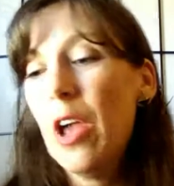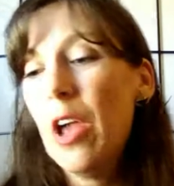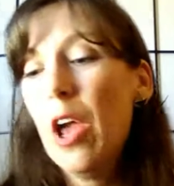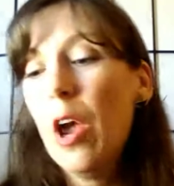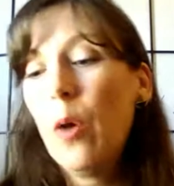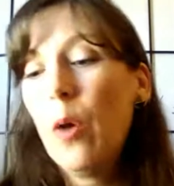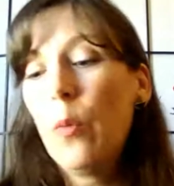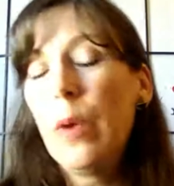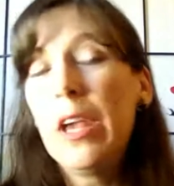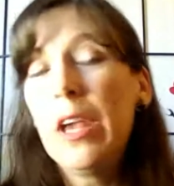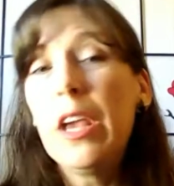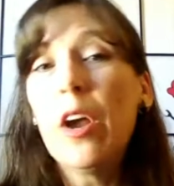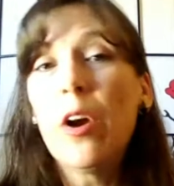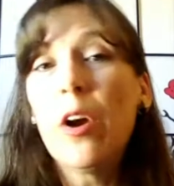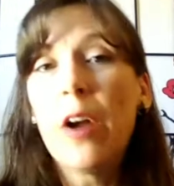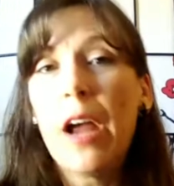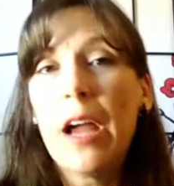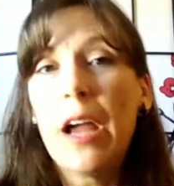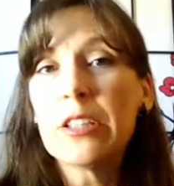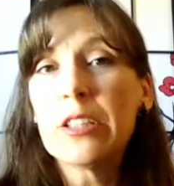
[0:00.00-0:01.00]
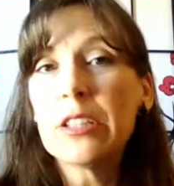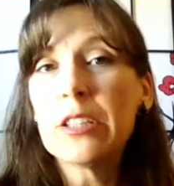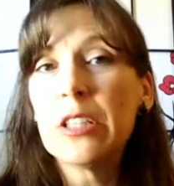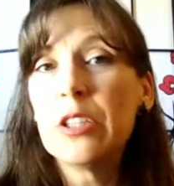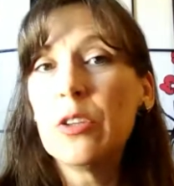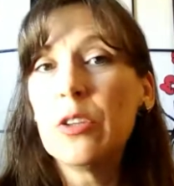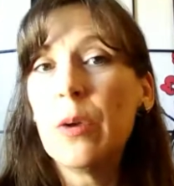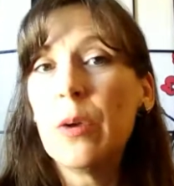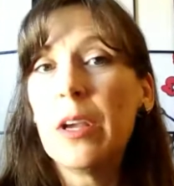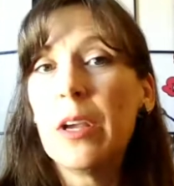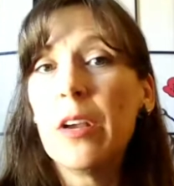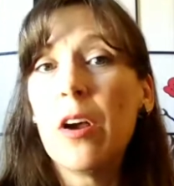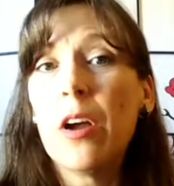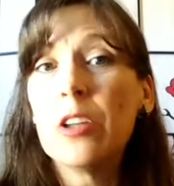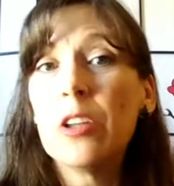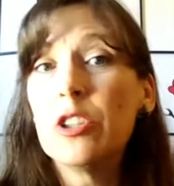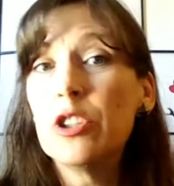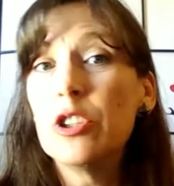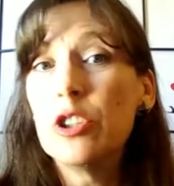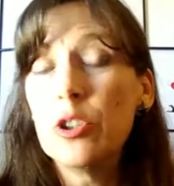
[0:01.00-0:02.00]
We are actually doing
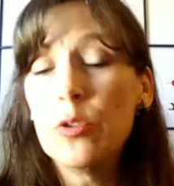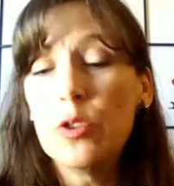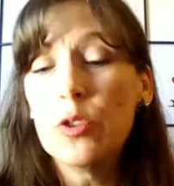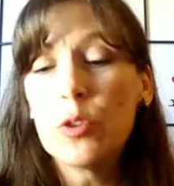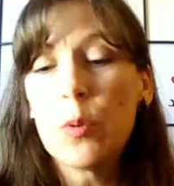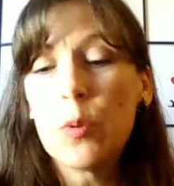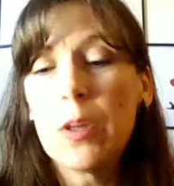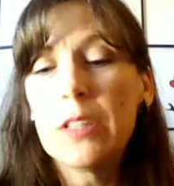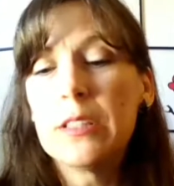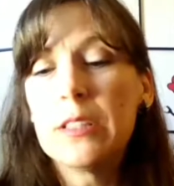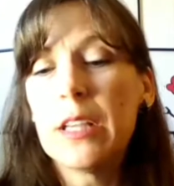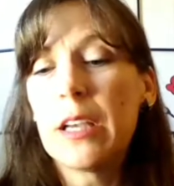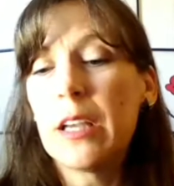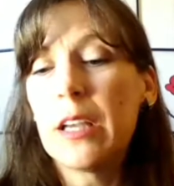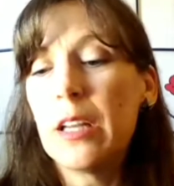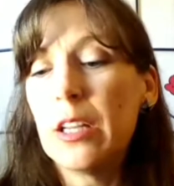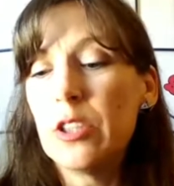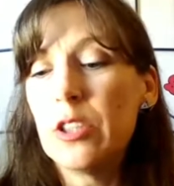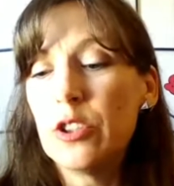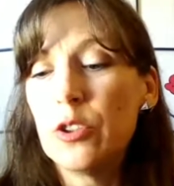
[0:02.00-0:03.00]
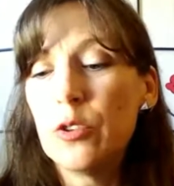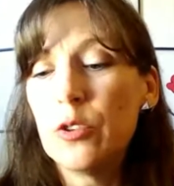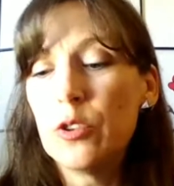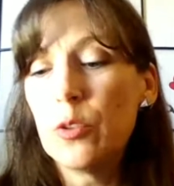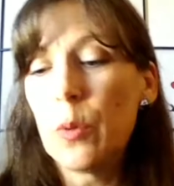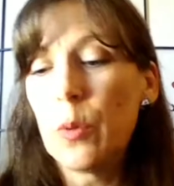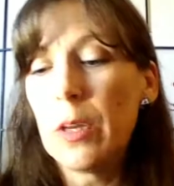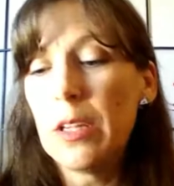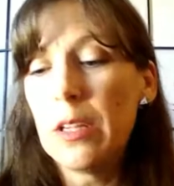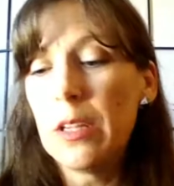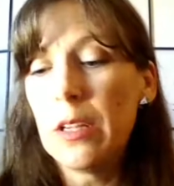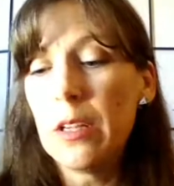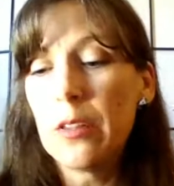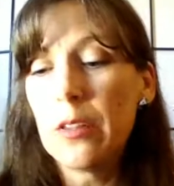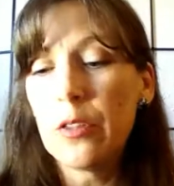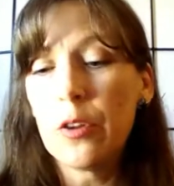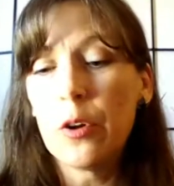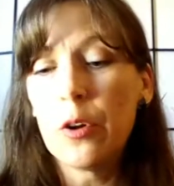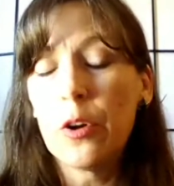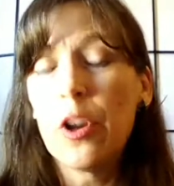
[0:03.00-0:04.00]
on June 22nd and June
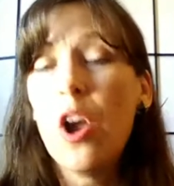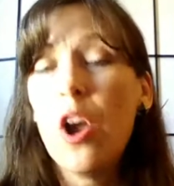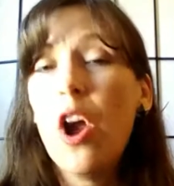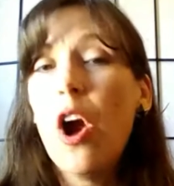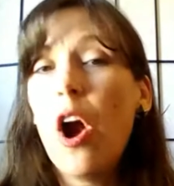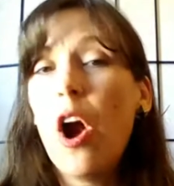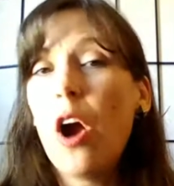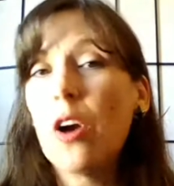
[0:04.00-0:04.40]
23rd our